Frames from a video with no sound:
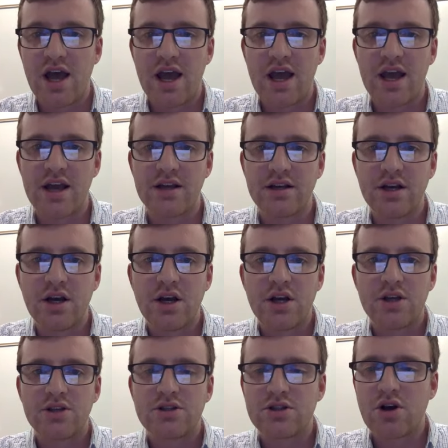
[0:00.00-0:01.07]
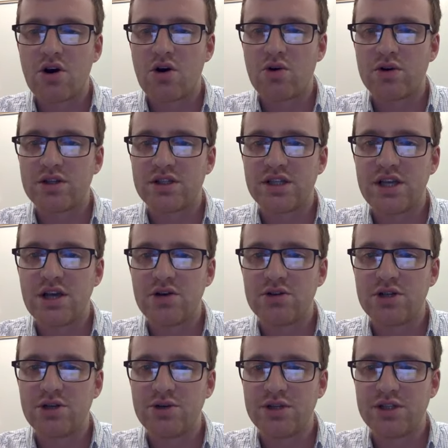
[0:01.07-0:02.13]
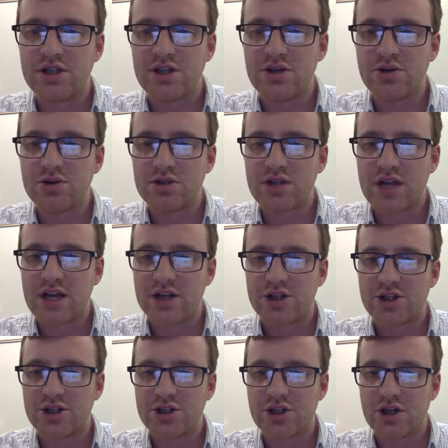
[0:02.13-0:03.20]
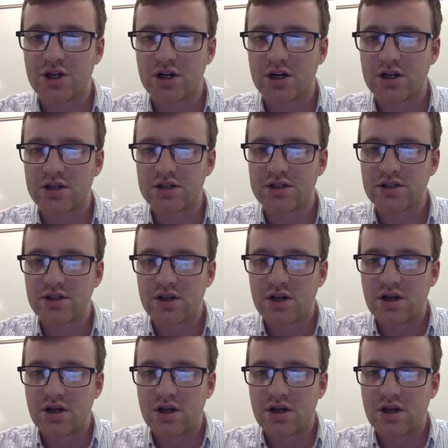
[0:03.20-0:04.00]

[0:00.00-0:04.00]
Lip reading: And so CO2 is used, and sugars